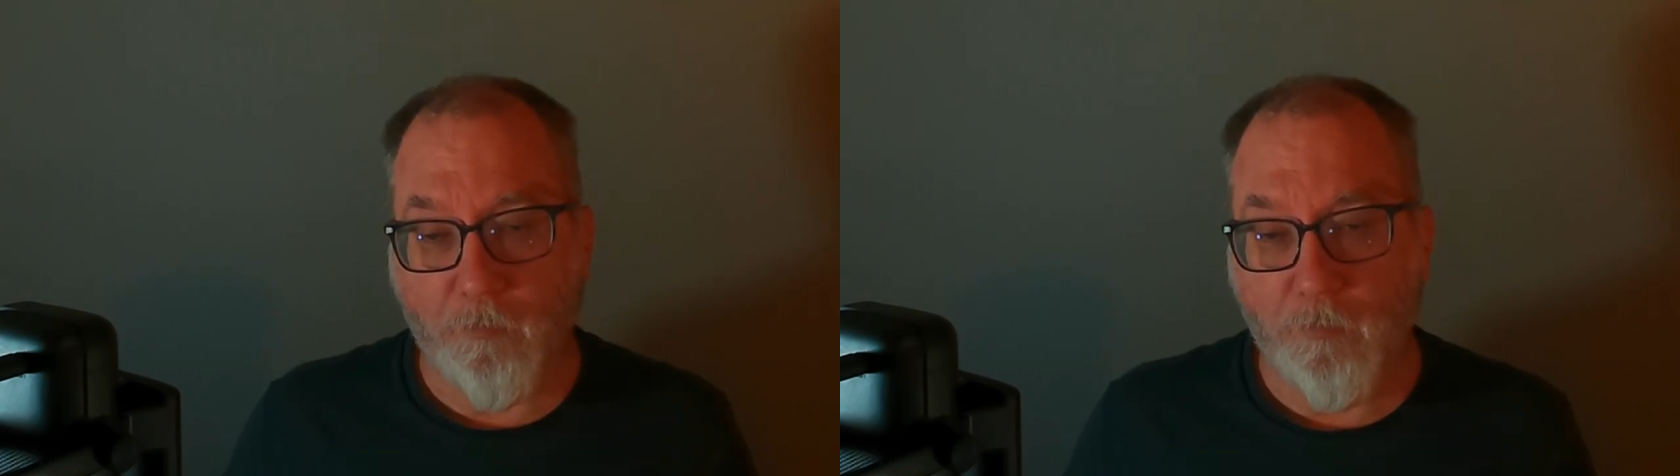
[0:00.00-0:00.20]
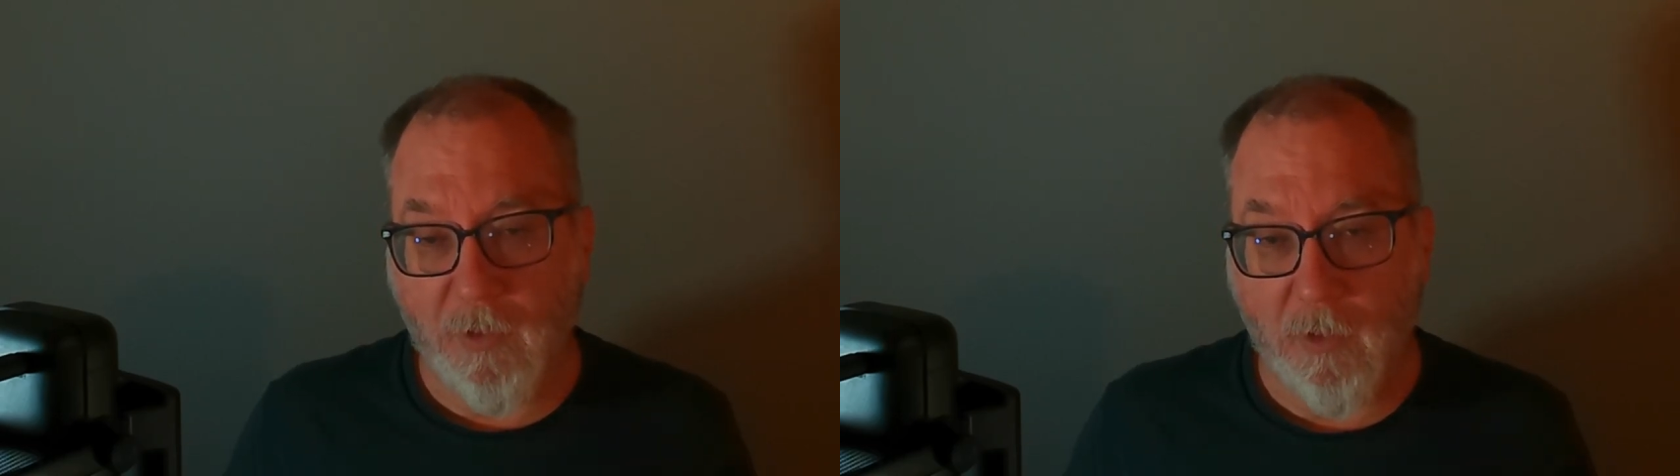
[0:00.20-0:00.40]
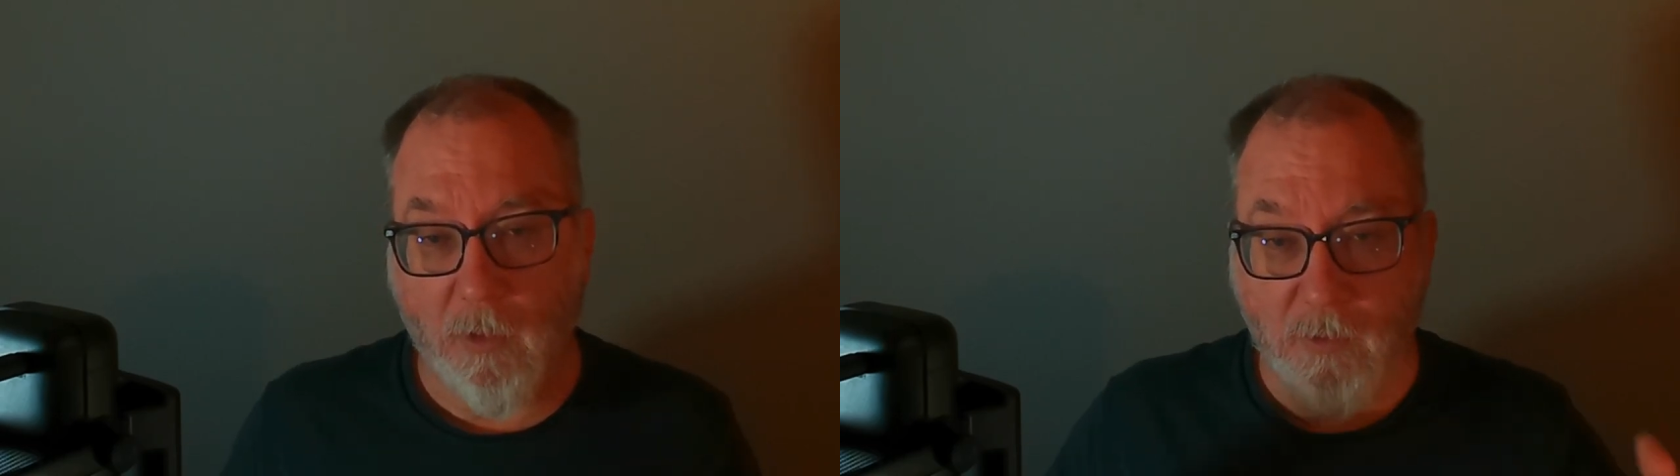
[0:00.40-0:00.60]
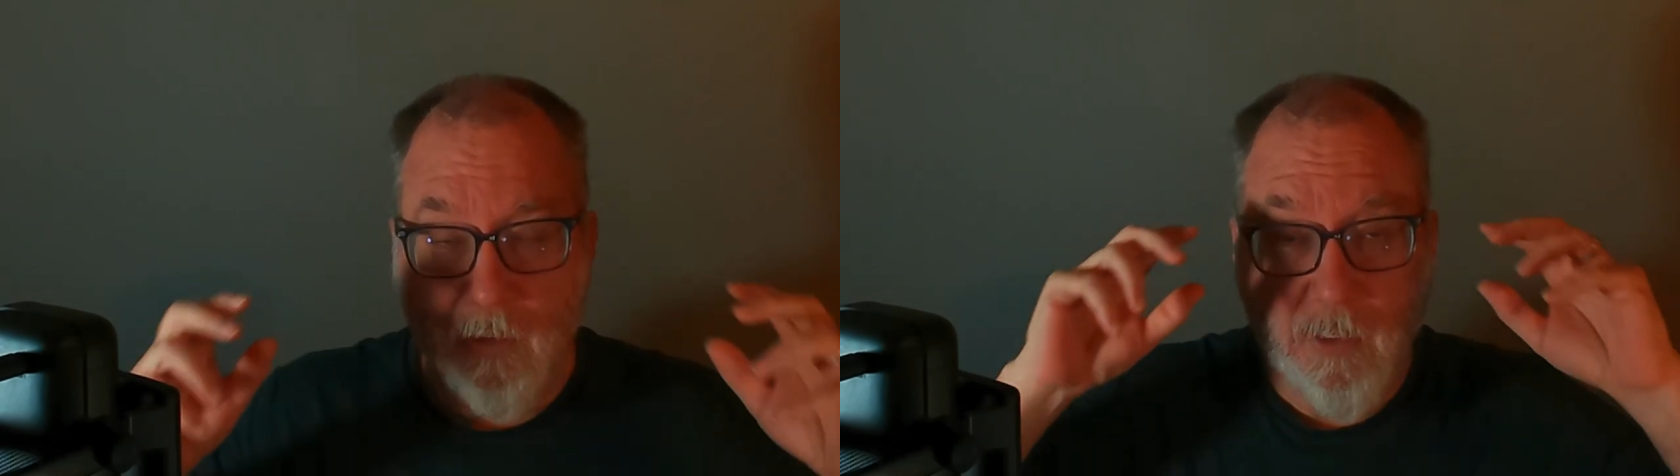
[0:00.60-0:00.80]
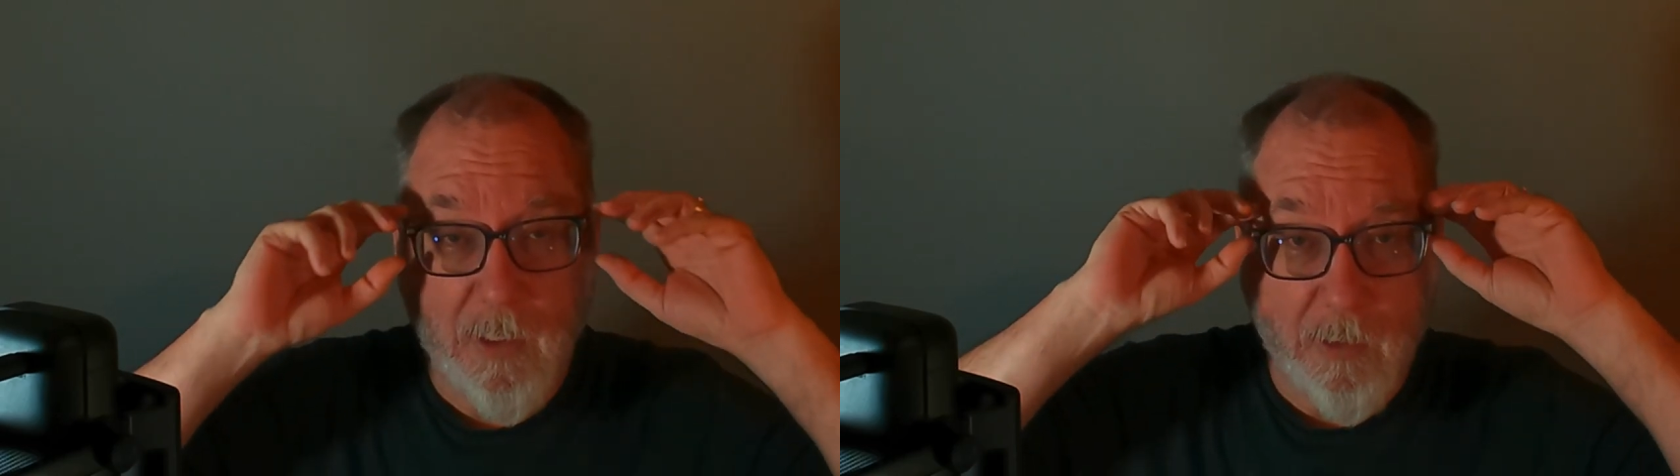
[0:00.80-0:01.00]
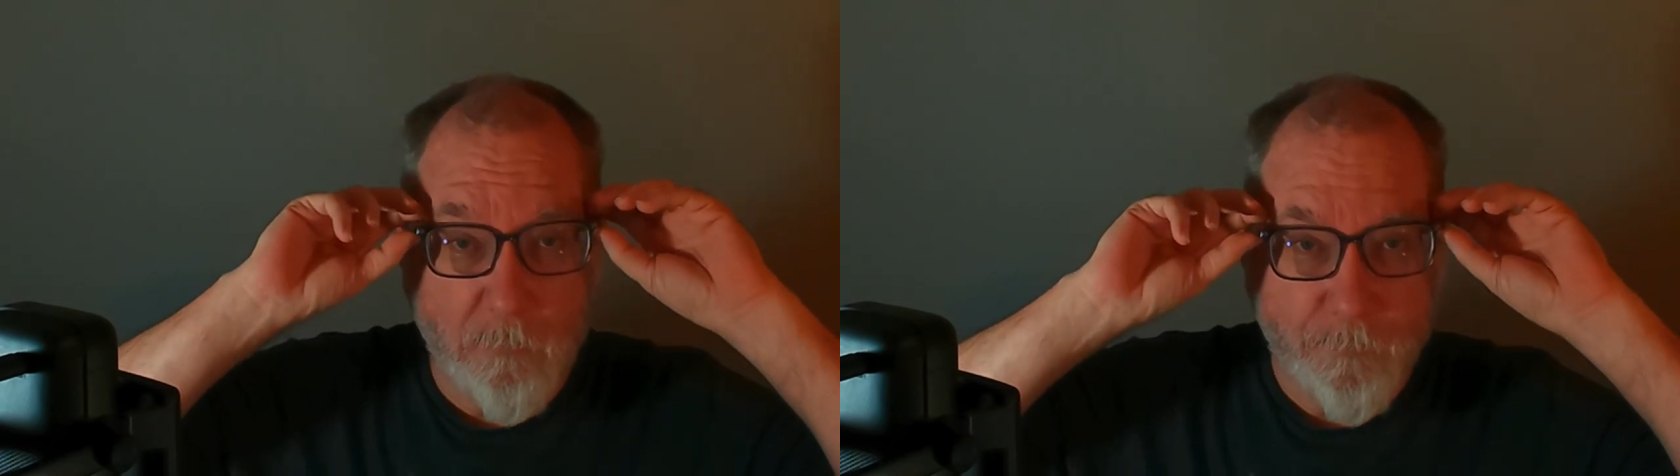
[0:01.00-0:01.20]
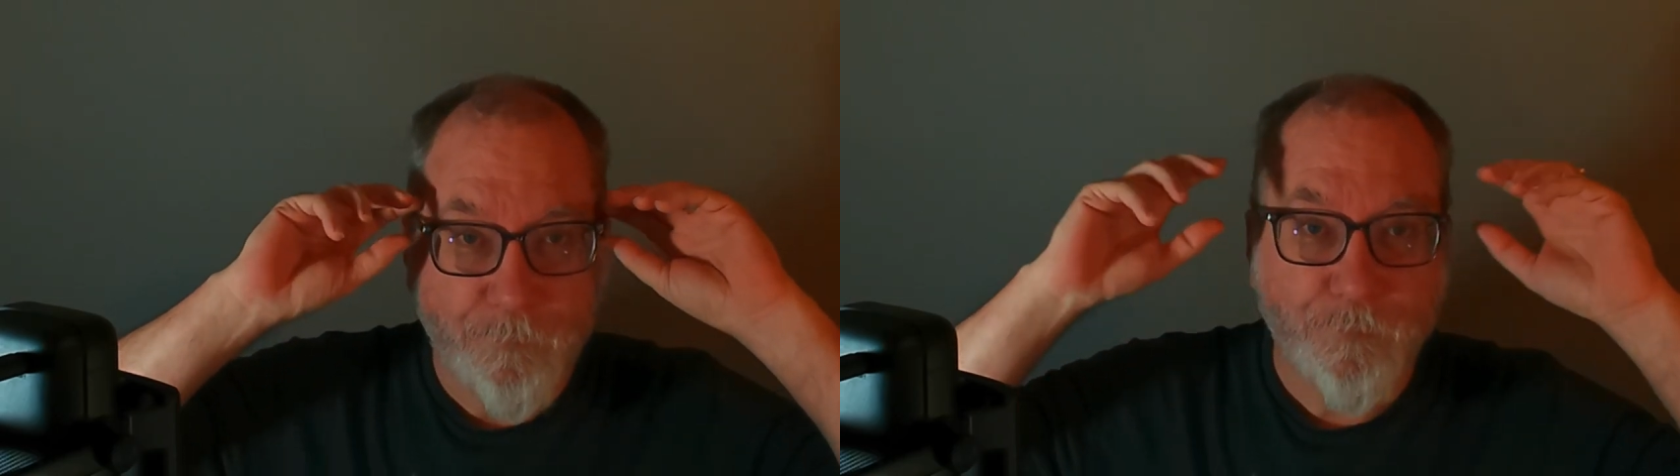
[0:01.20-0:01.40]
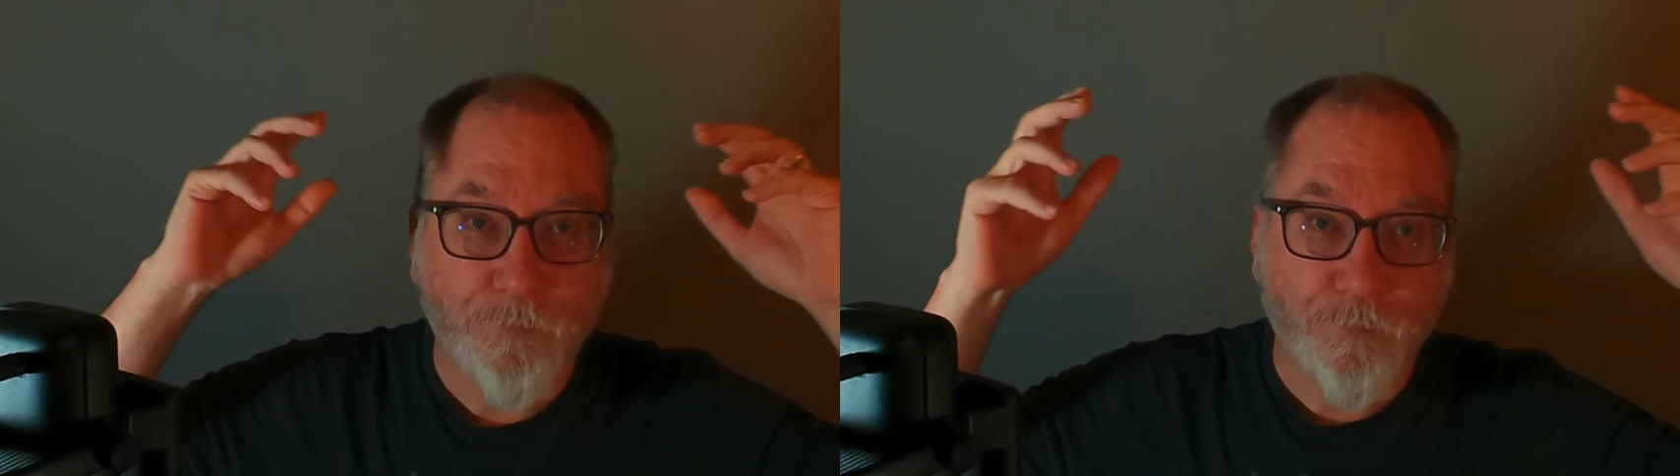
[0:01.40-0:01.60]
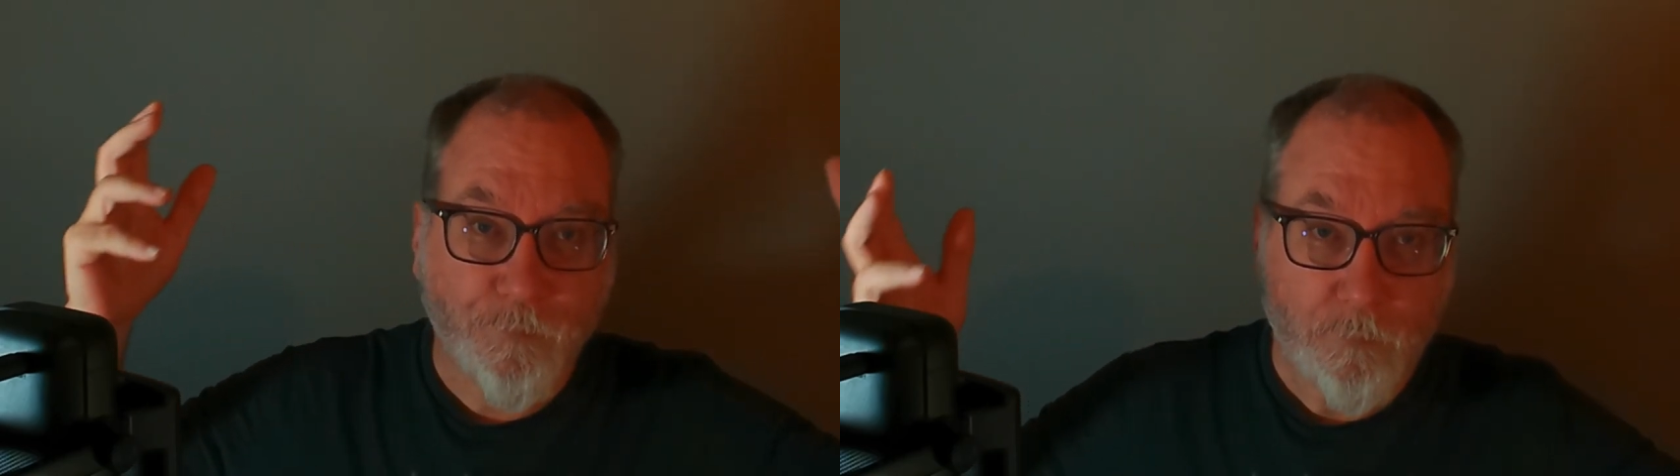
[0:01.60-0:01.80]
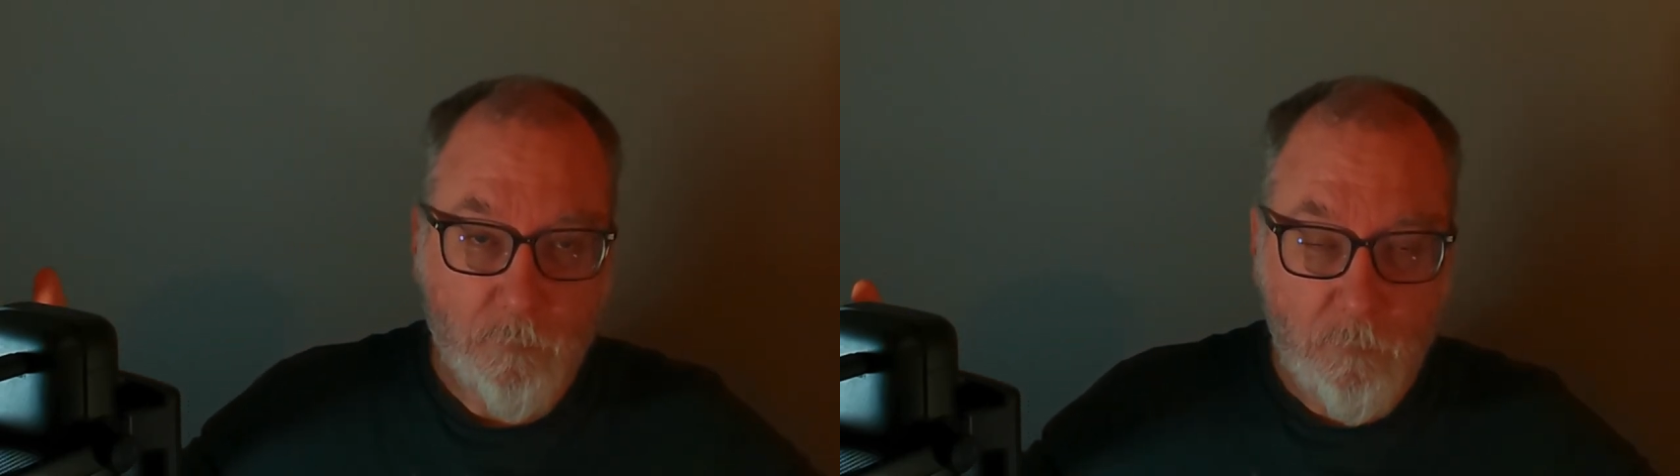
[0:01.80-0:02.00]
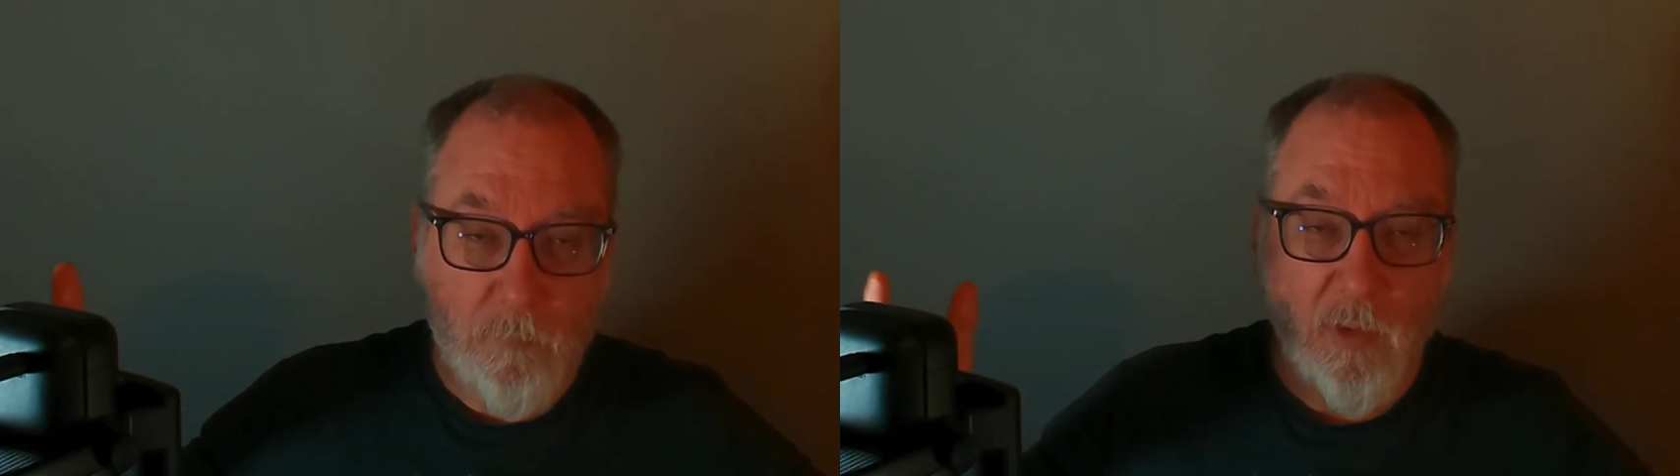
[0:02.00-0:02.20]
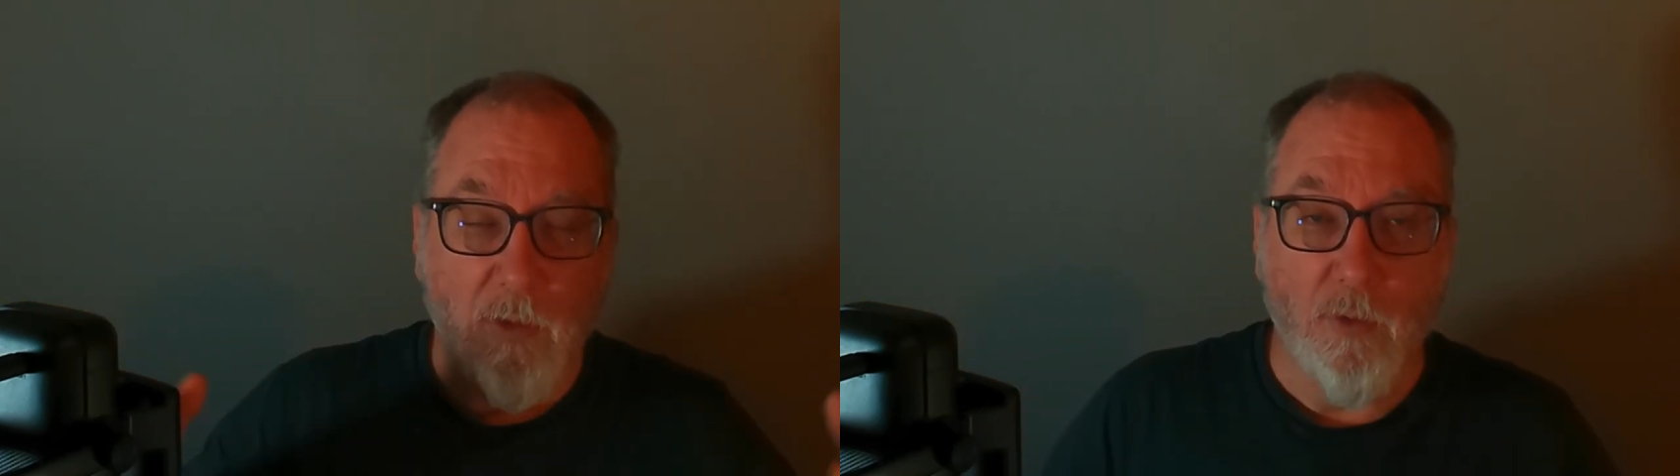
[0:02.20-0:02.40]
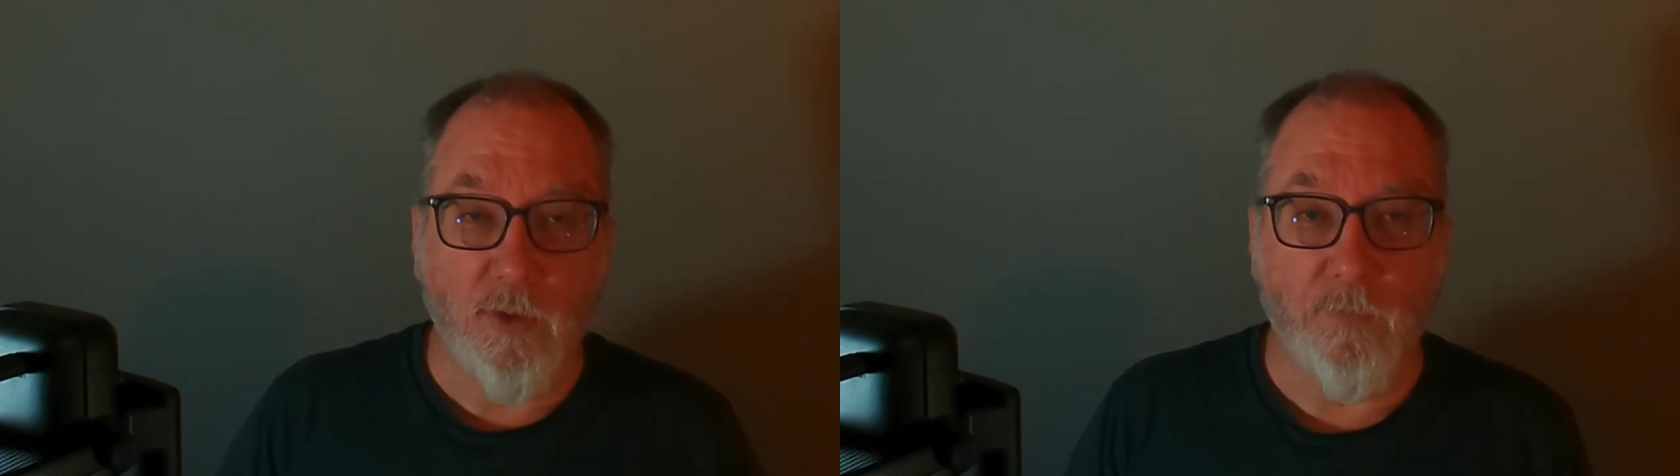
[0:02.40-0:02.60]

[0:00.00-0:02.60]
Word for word: Because, again, those